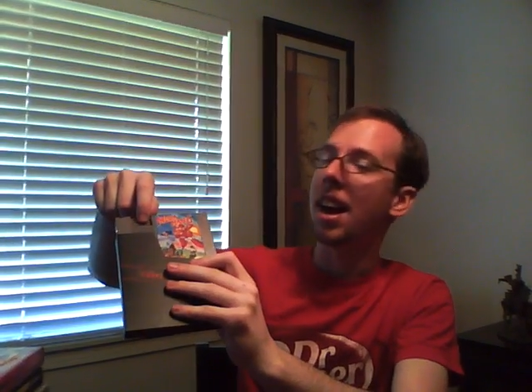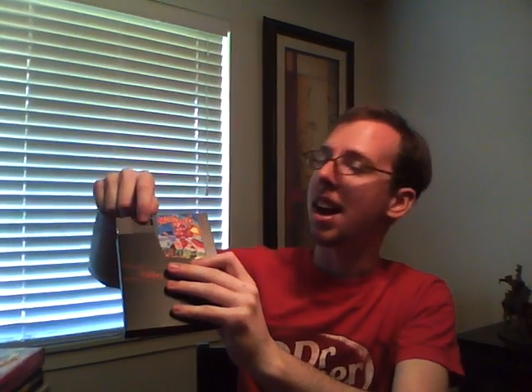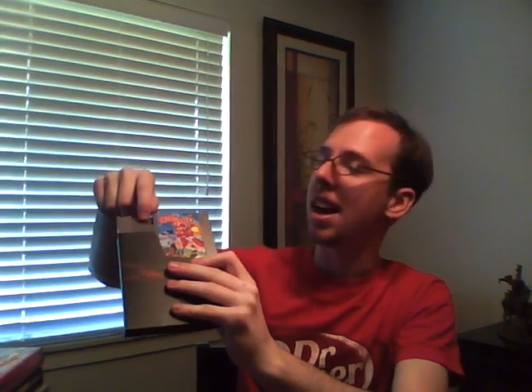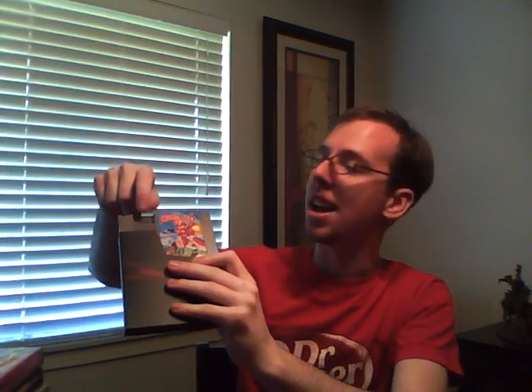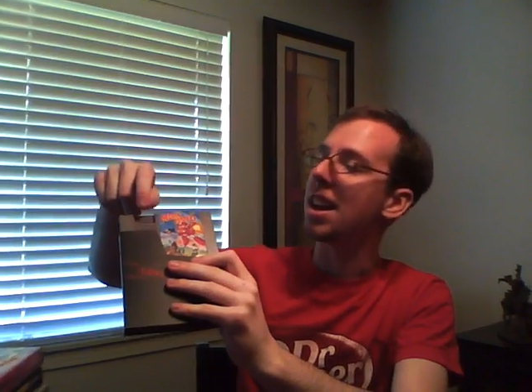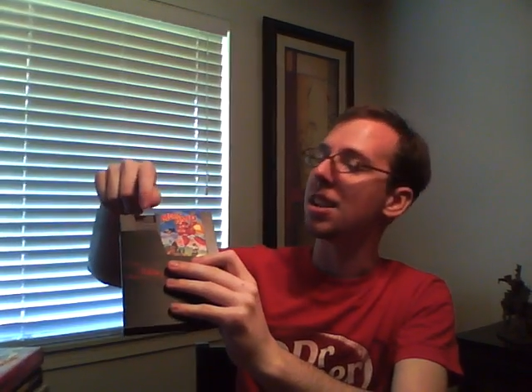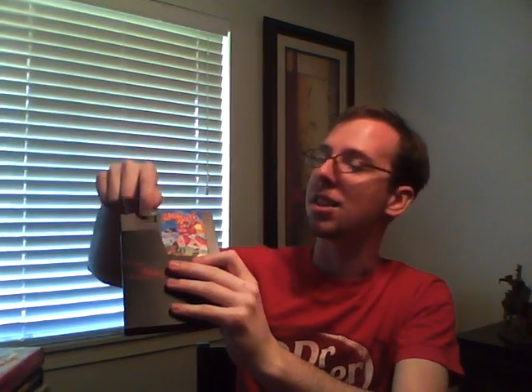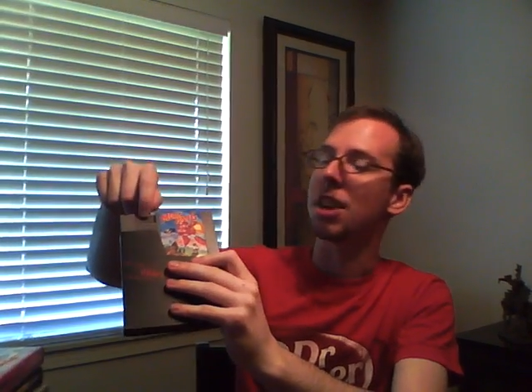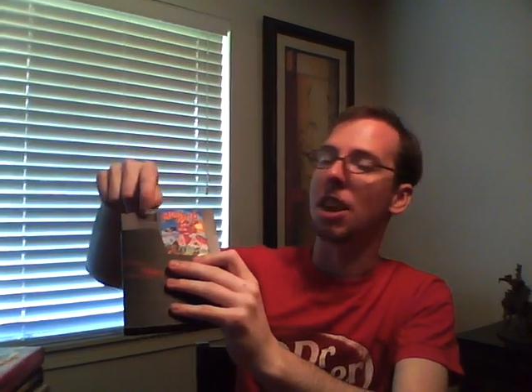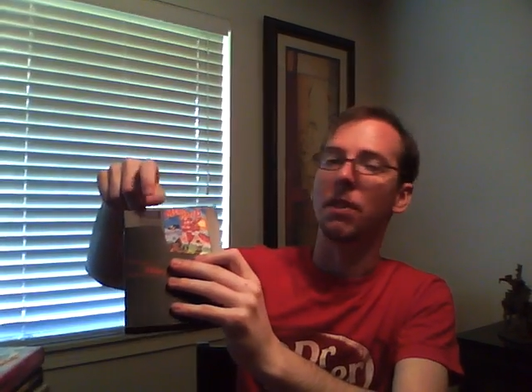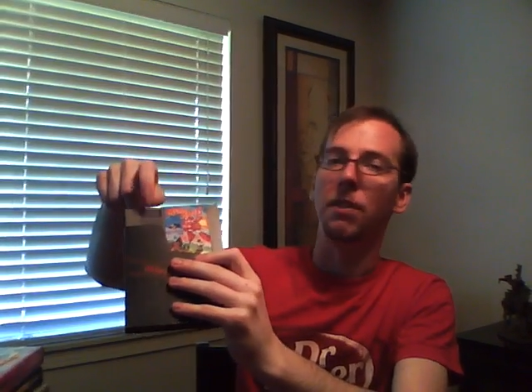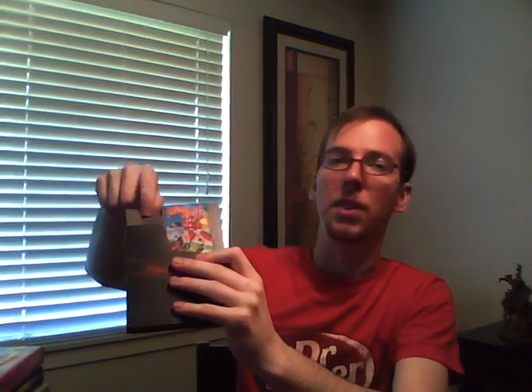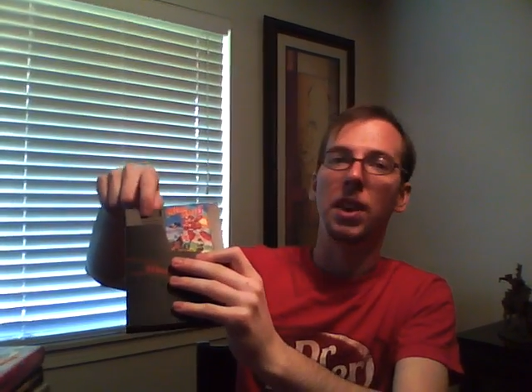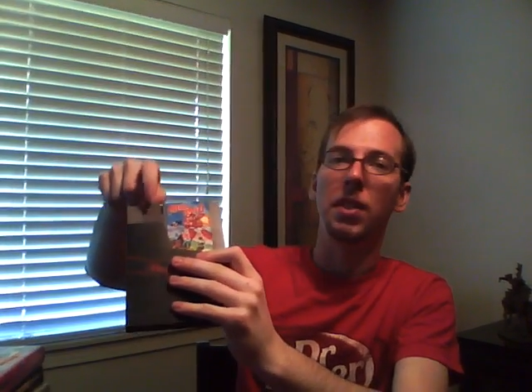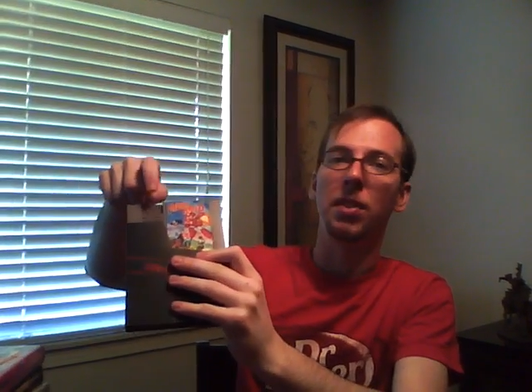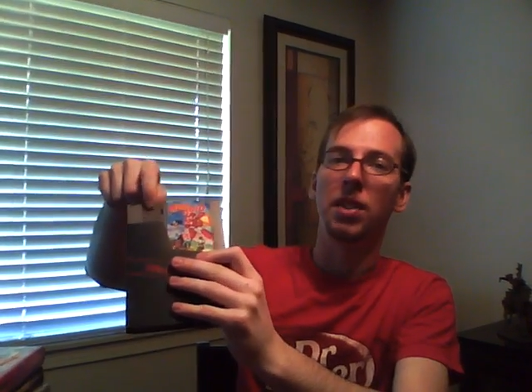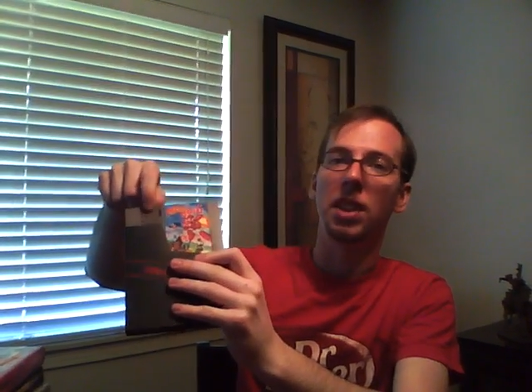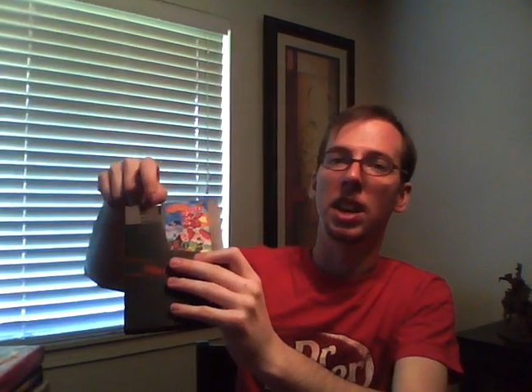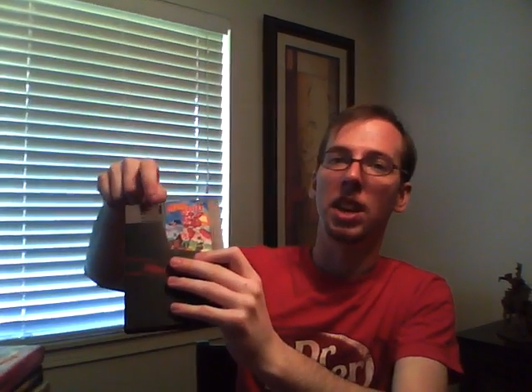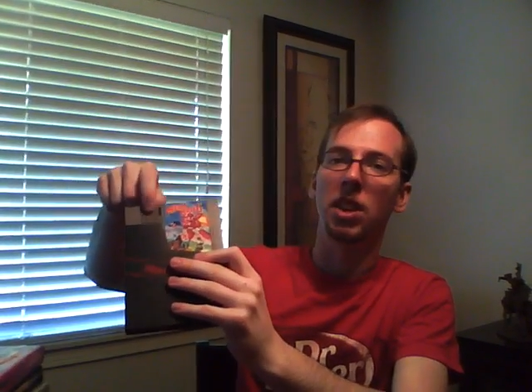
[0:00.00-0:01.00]
and it said
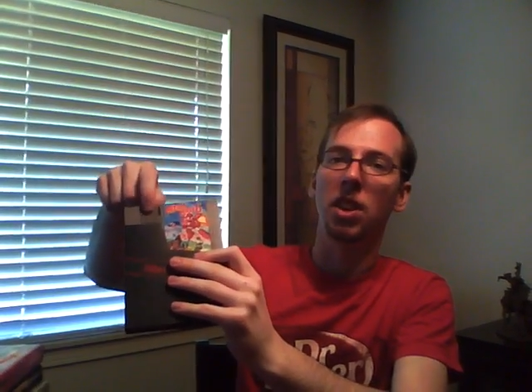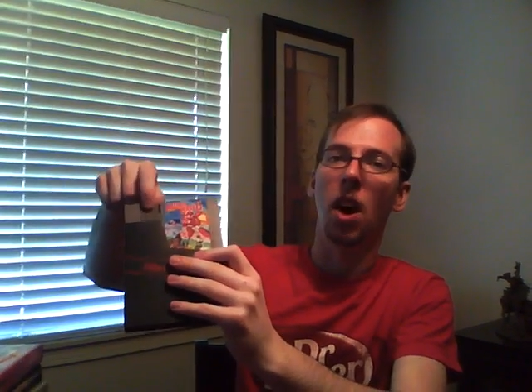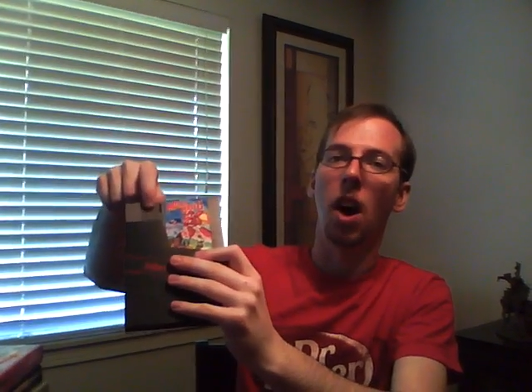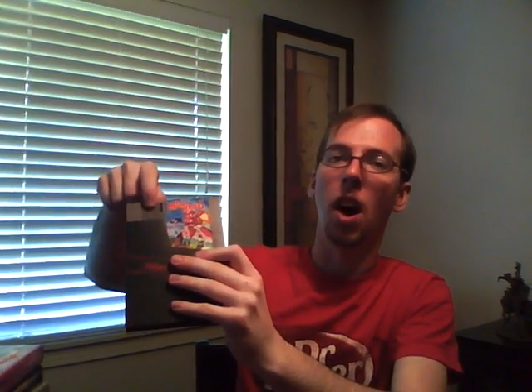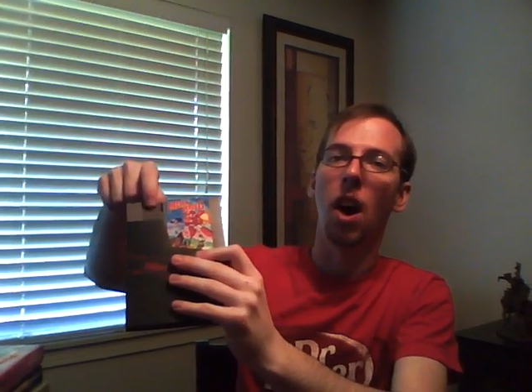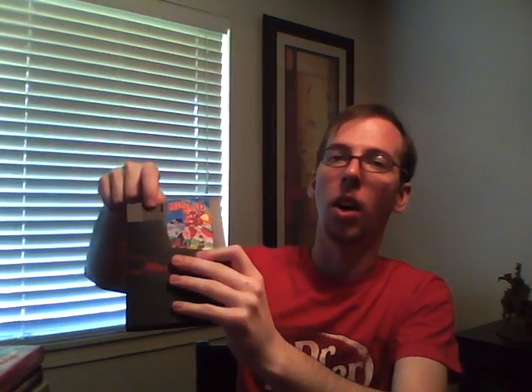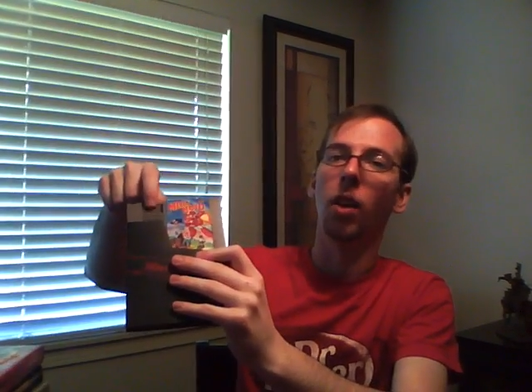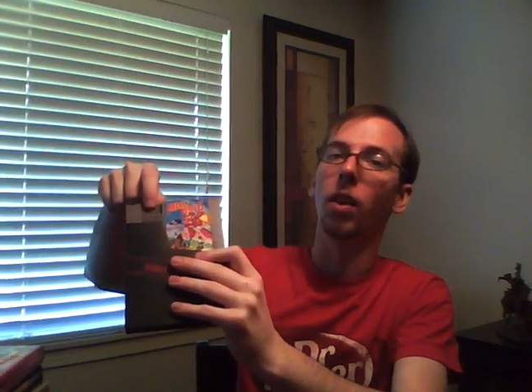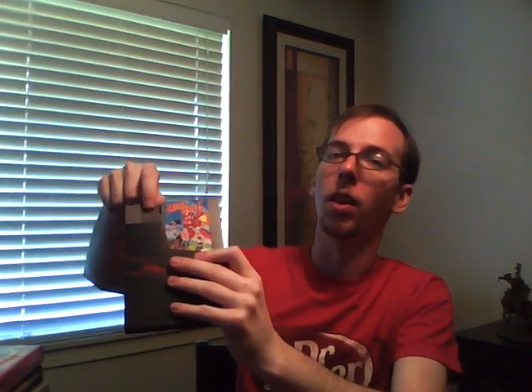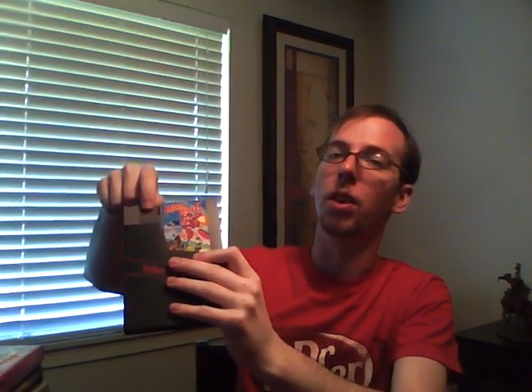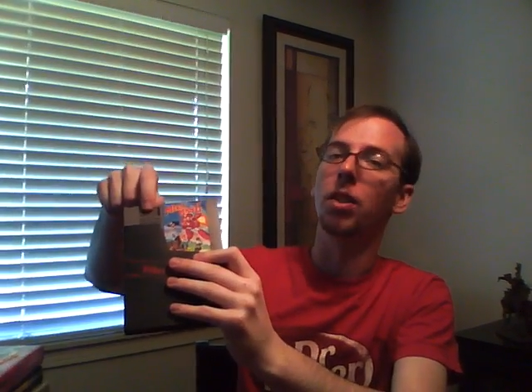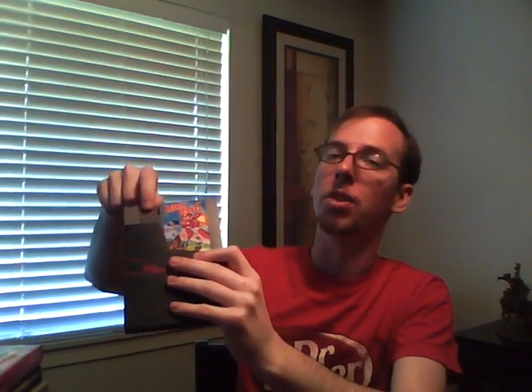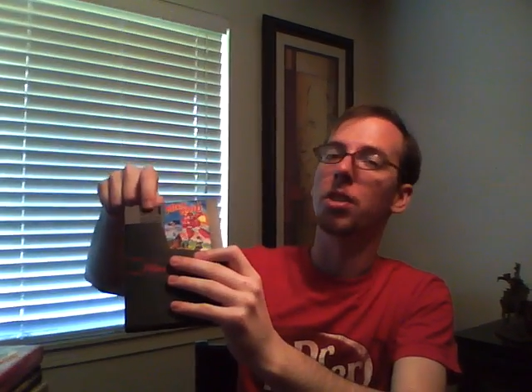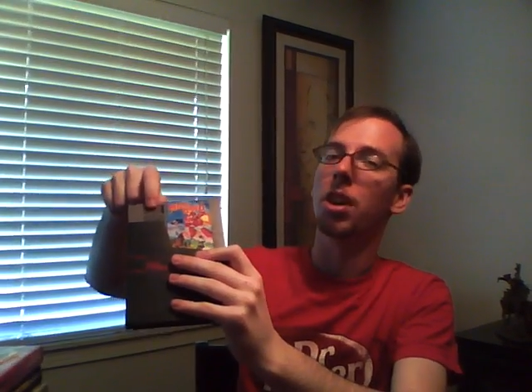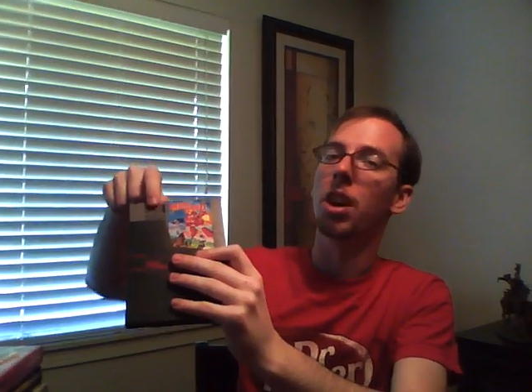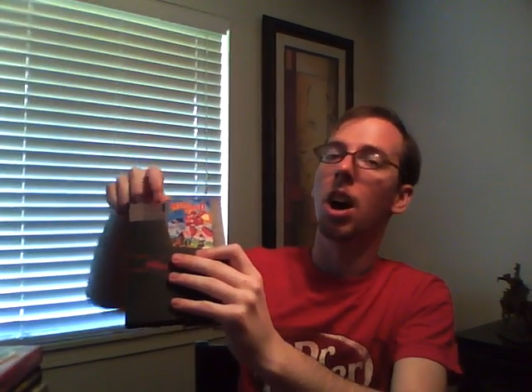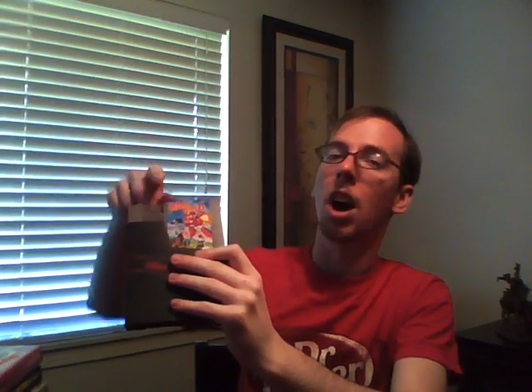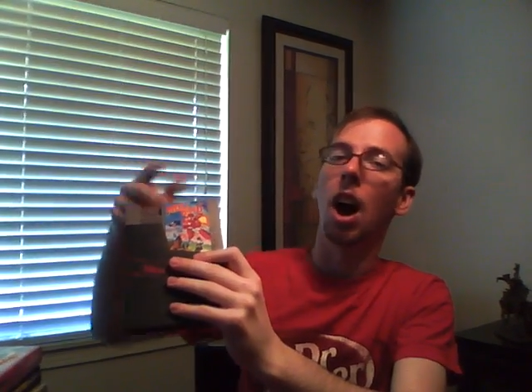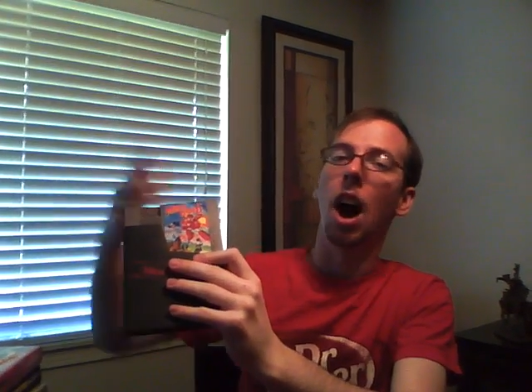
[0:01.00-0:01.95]
$15.